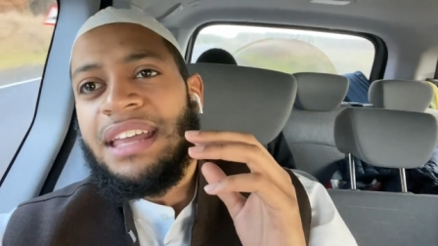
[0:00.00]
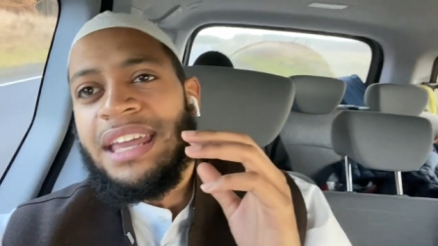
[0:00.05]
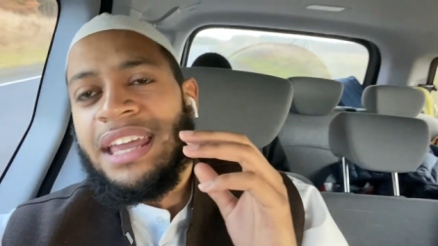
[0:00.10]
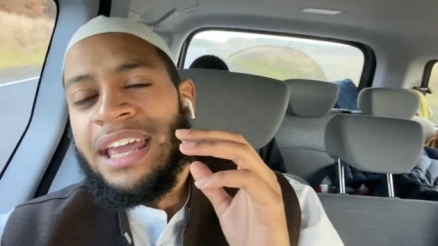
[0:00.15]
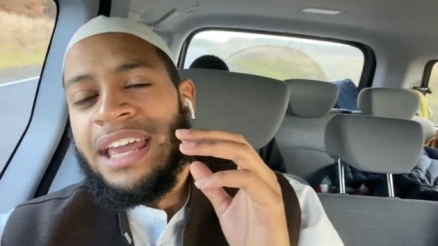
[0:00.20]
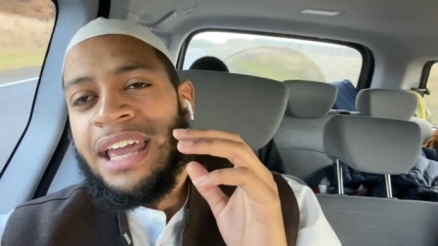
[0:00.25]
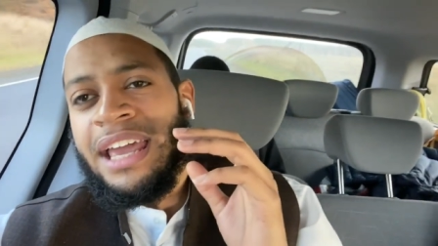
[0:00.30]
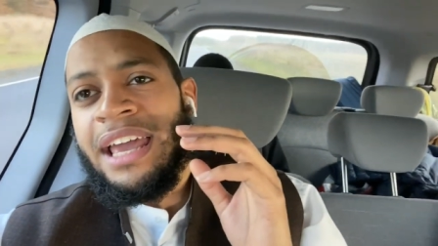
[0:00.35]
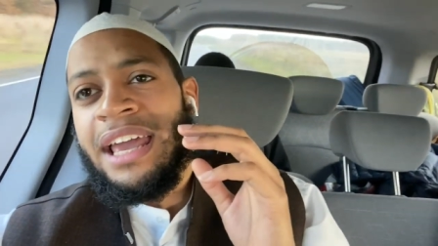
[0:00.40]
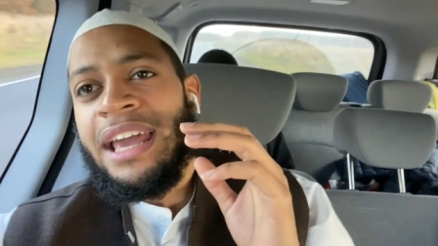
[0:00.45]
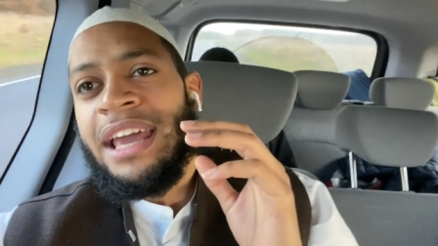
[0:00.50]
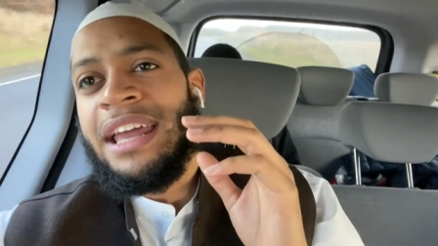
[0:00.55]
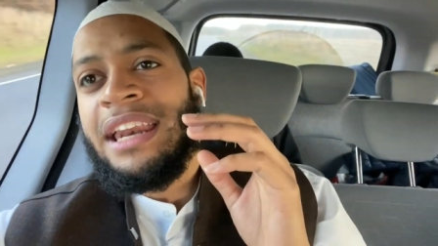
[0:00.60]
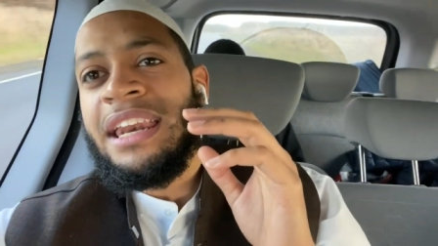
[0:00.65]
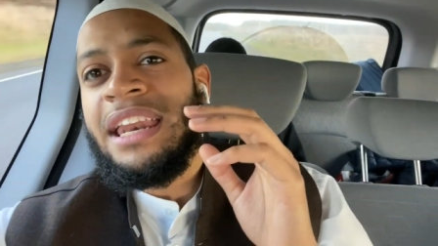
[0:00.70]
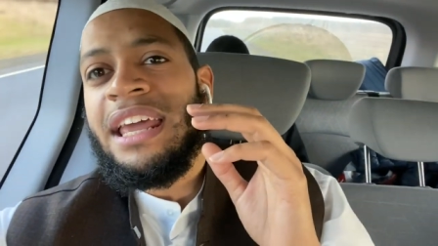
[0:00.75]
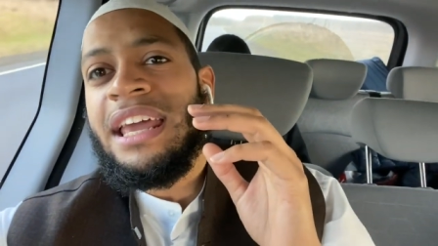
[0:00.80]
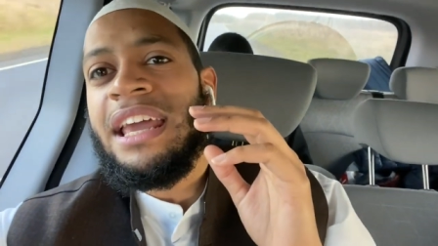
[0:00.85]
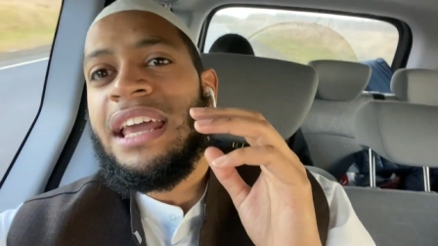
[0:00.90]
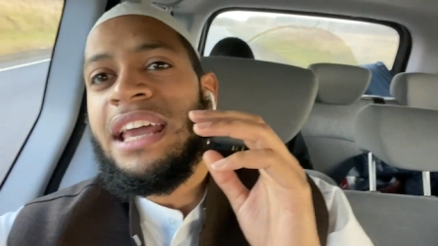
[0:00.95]

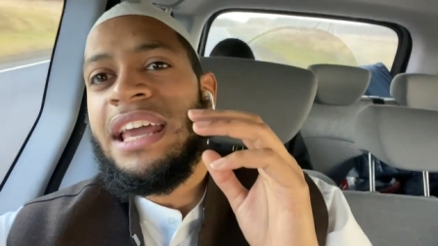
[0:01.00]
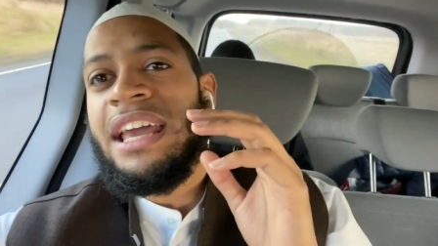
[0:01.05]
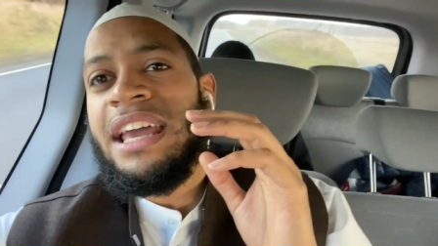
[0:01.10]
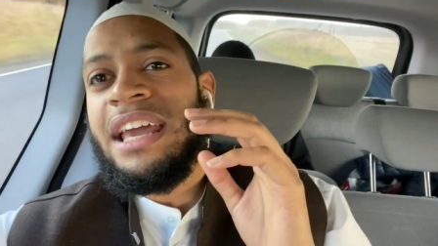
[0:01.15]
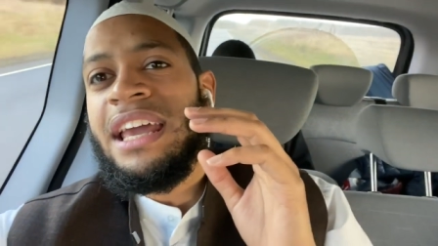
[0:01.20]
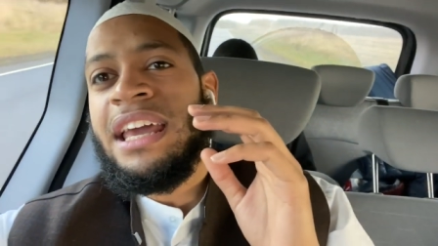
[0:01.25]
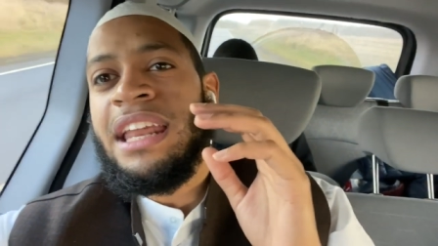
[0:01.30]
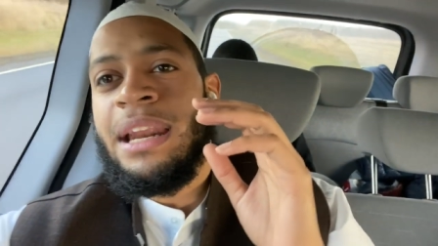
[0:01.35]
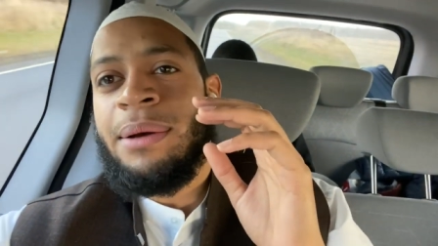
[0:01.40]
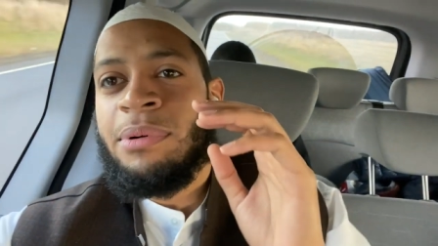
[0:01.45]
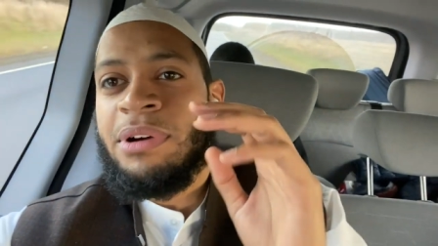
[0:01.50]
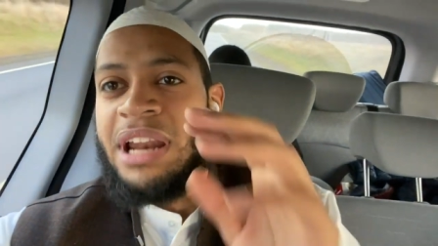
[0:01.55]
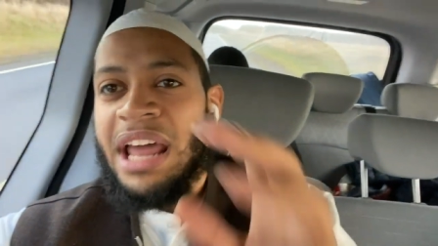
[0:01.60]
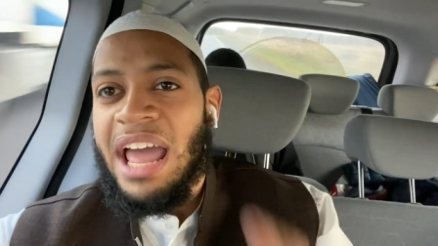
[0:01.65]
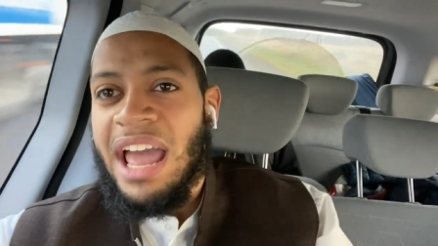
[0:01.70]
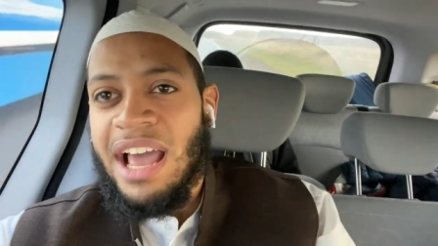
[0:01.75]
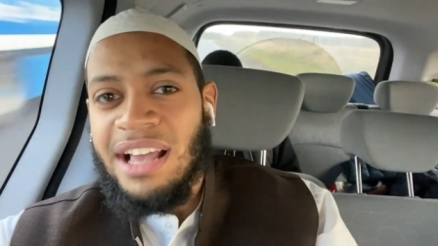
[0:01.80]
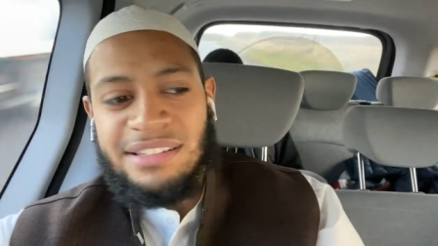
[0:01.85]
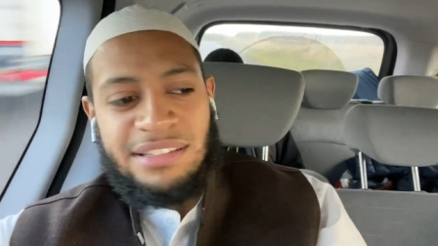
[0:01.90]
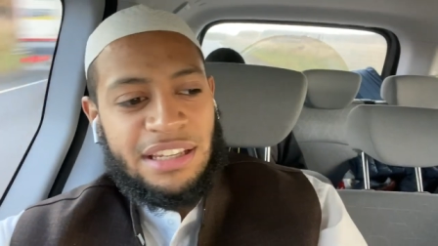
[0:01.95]
and I'm gonna
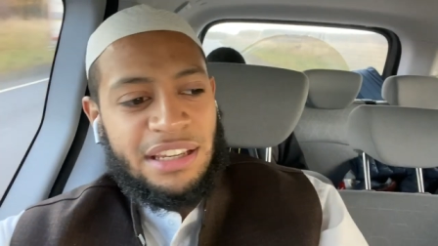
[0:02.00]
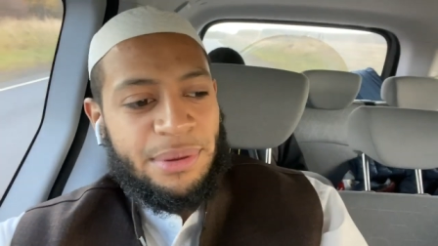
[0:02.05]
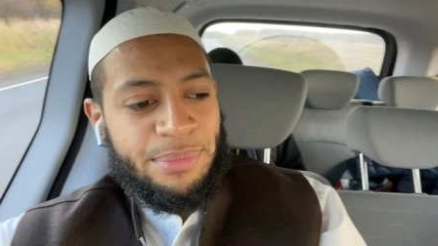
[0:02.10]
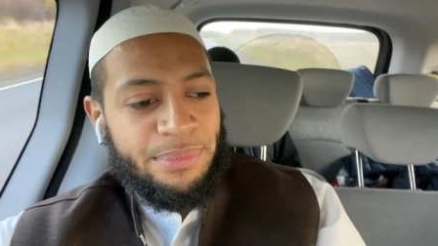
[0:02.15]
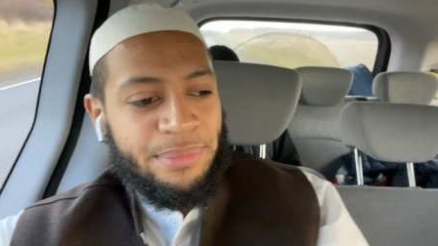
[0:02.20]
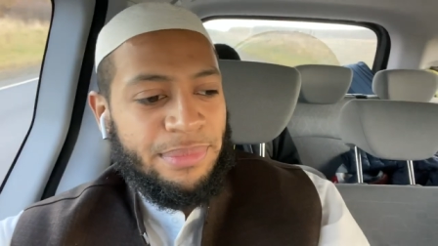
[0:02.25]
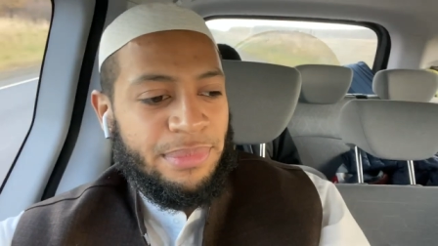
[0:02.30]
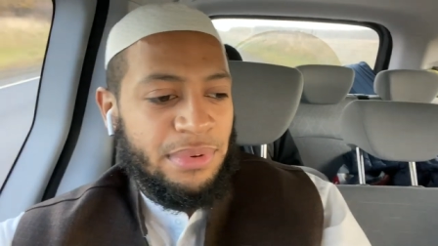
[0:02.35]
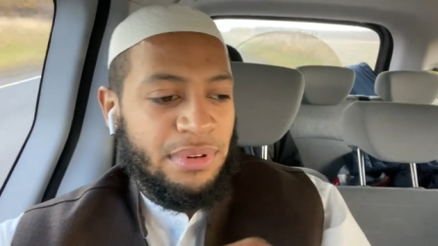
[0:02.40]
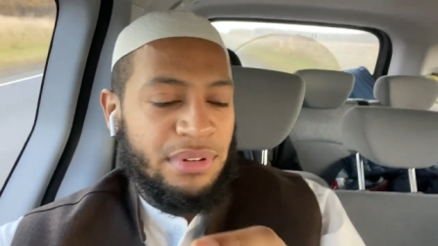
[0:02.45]
ask him.